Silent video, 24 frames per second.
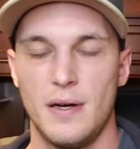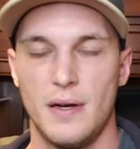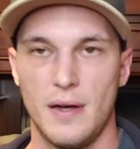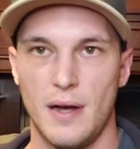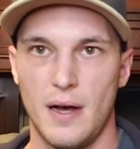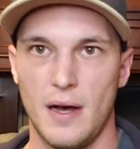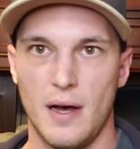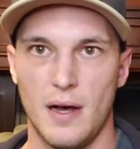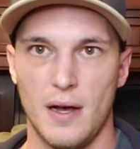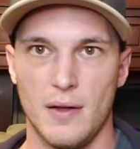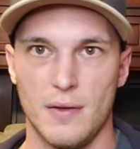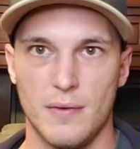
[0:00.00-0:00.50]

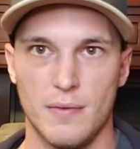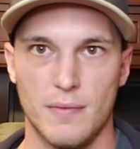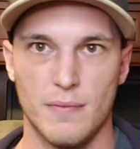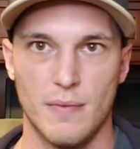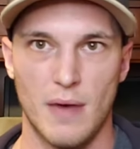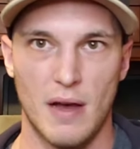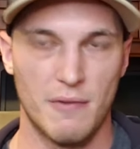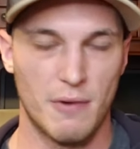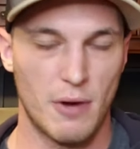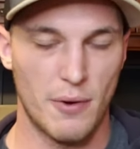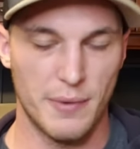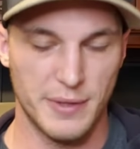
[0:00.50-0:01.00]
I've
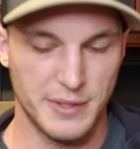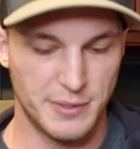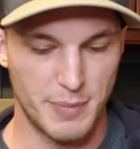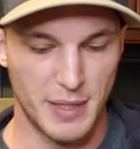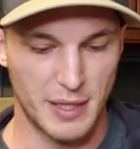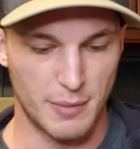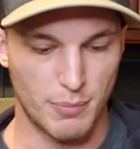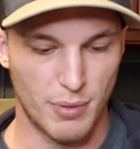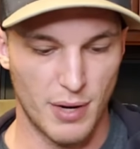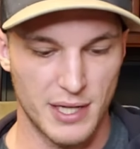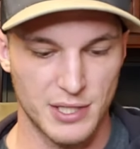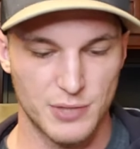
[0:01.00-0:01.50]
always been
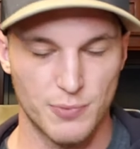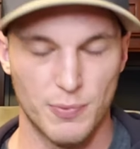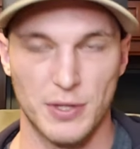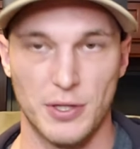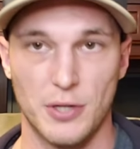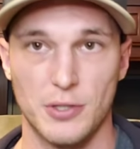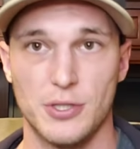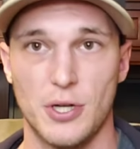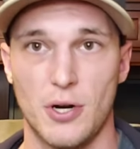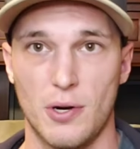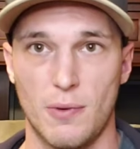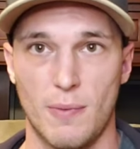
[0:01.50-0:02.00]
impressed with
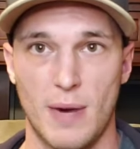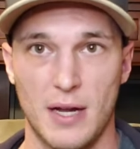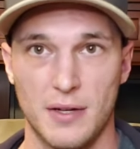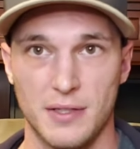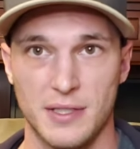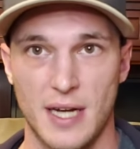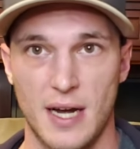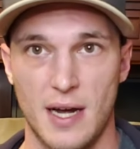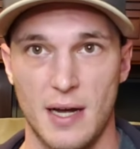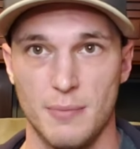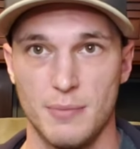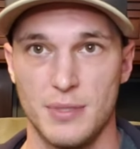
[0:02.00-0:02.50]
their turnaround
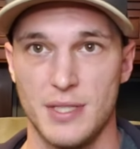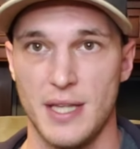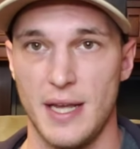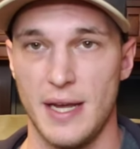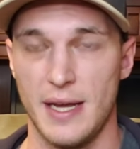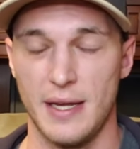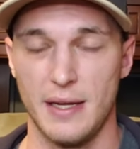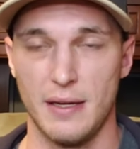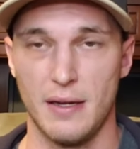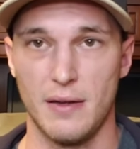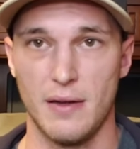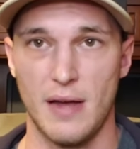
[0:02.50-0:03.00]
times.
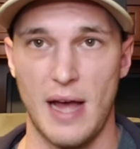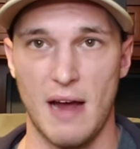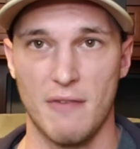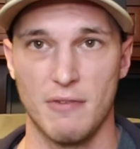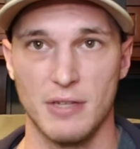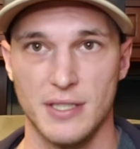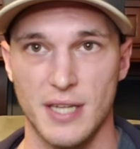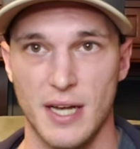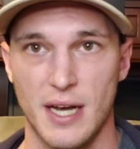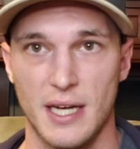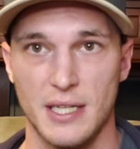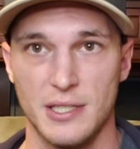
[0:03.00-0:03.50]
They
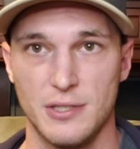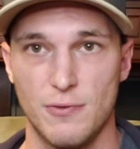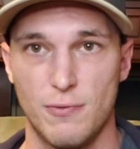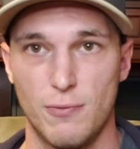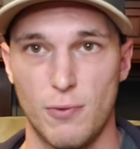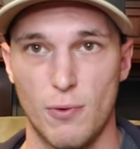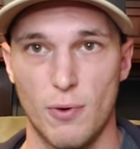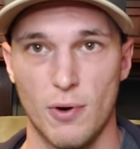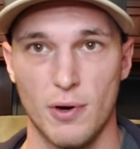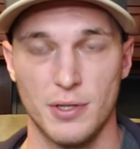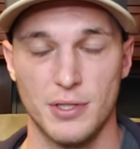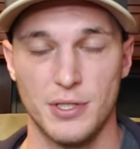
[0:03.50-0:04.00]
advertised
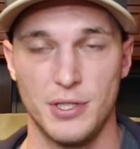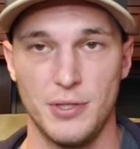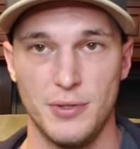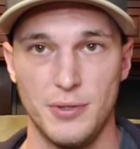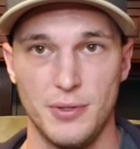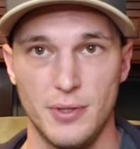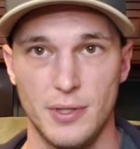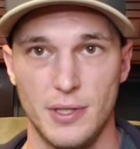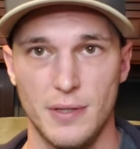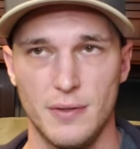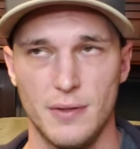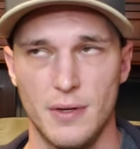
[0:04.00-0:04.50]
for
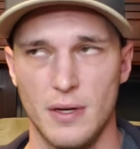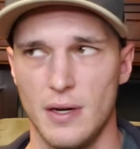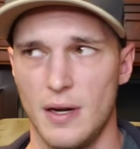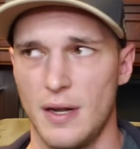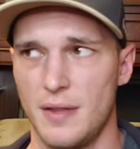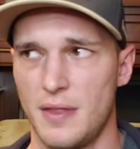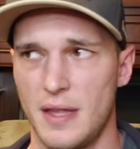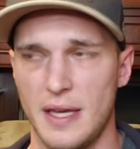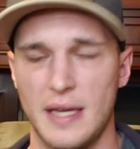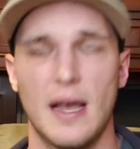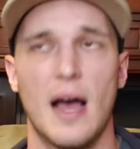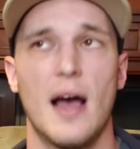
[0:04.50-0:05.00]

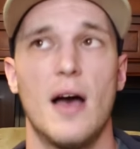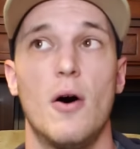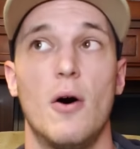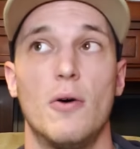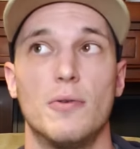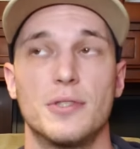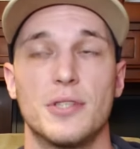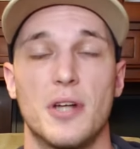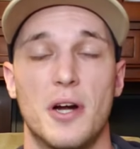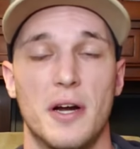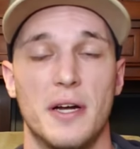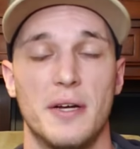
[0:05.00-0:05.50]

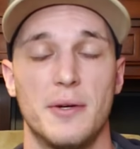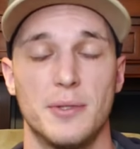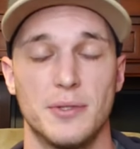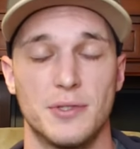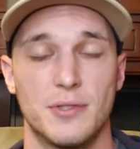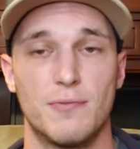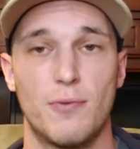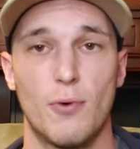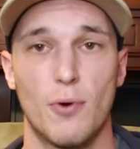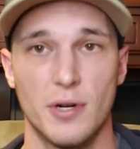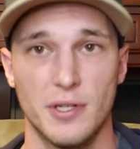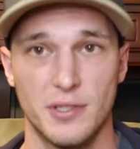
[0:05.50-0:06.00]
it was
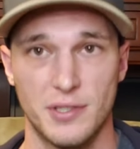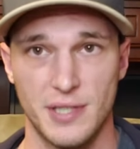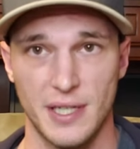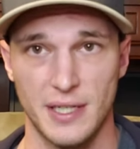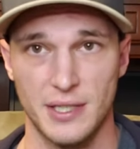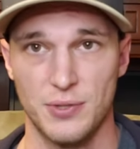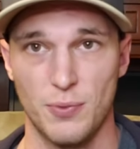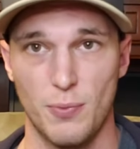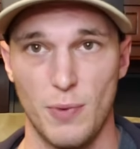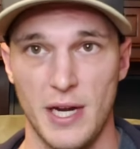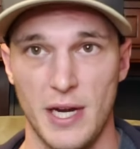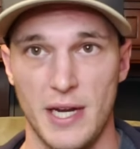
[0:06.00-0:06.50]
4 to
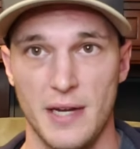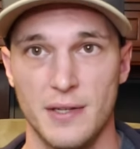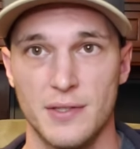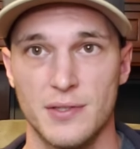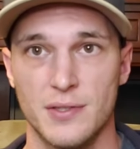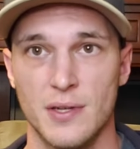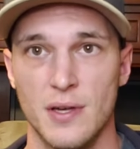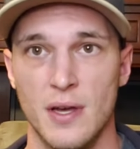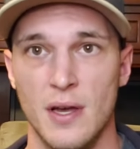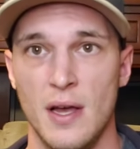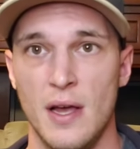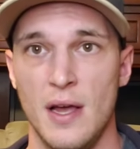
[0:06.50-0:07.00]
6
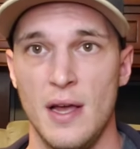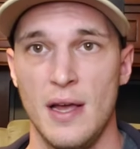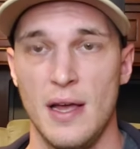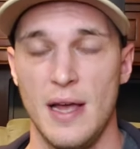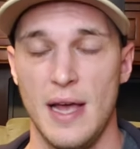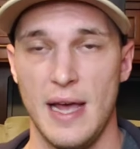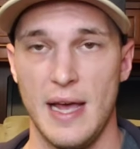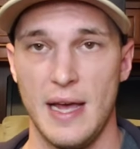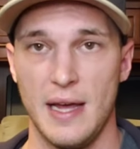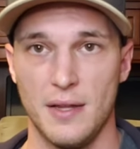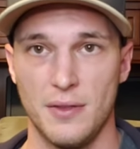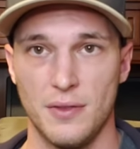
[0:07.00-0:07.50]
weeks,
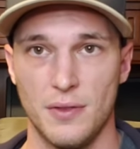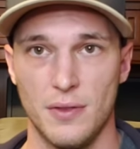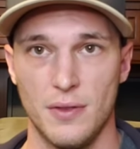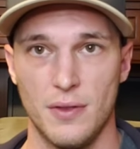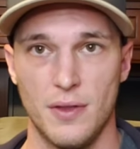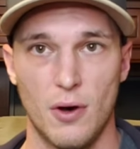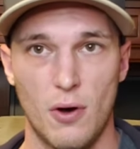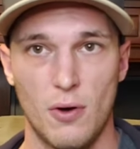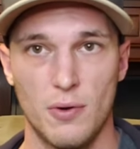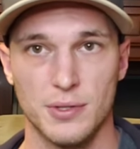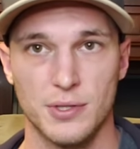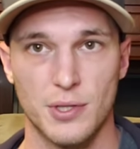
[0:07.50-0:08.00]
and
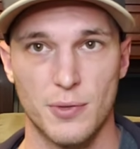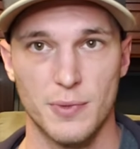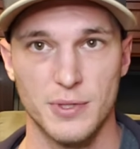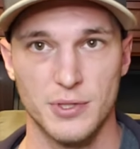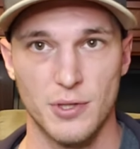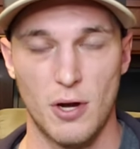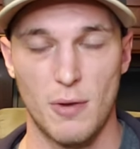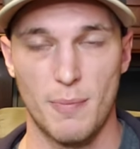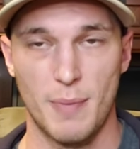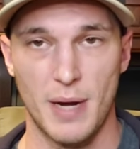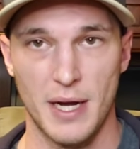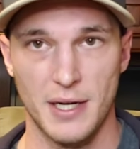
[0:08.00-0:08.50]
the holster was
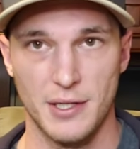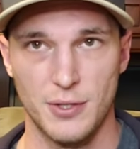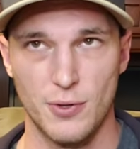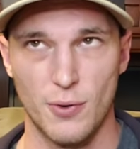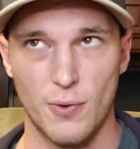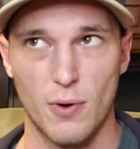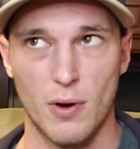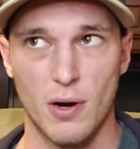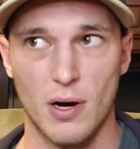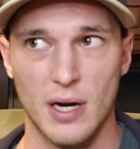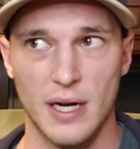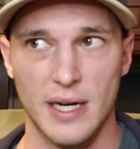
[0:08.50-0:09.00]
on my
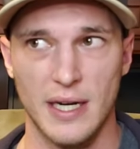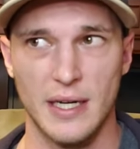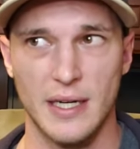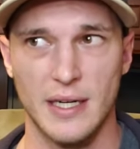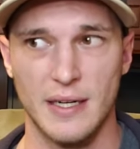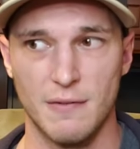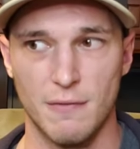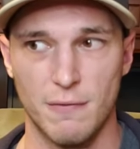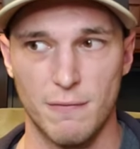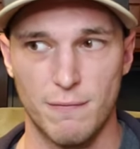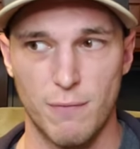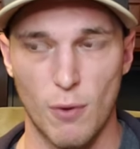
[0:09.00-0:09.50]
door
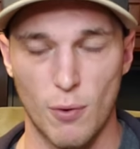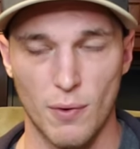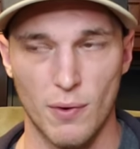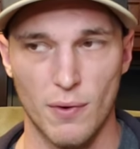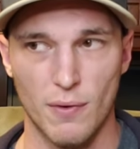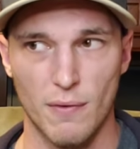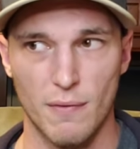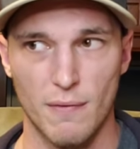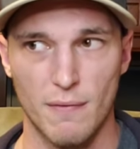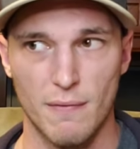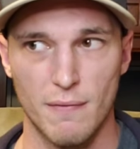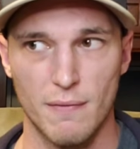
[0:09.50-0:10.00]
in
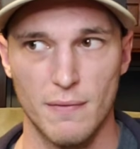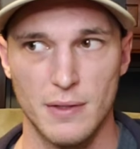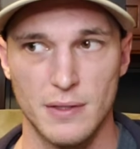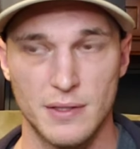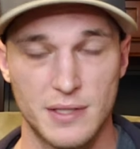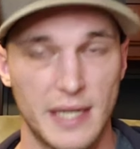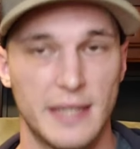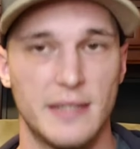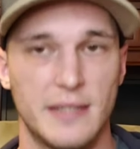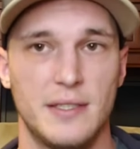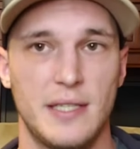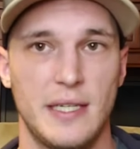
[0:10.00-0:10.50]

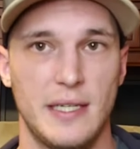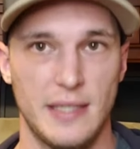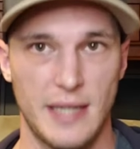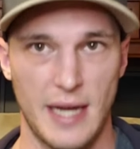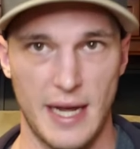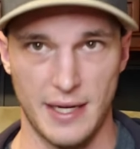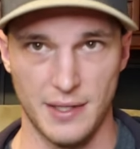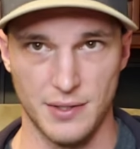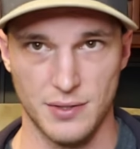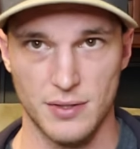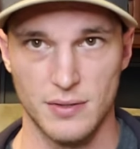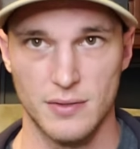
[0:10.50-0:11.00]
16
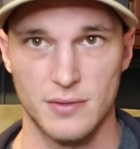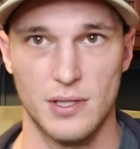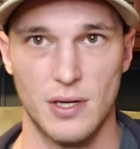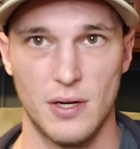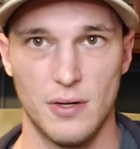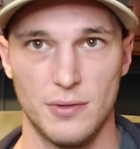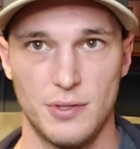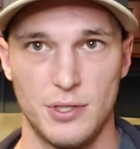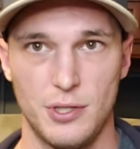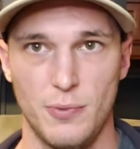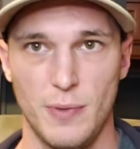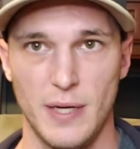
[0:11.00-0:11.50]
days.
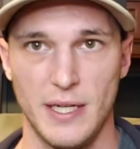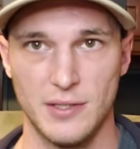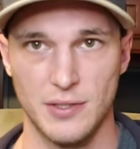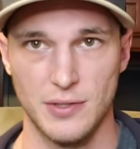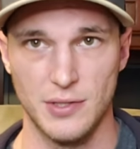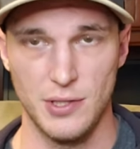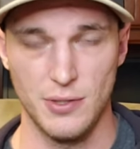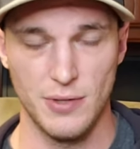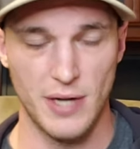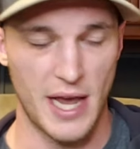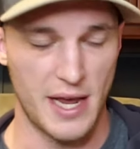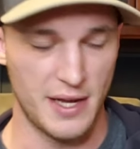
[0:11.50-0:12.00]
So 2 weeks and
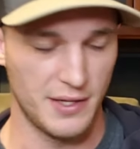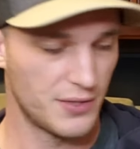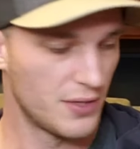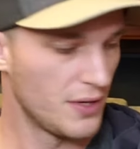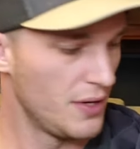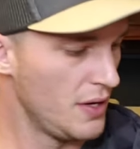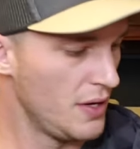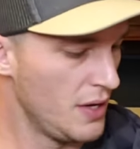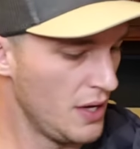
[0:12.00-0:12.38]
2 days.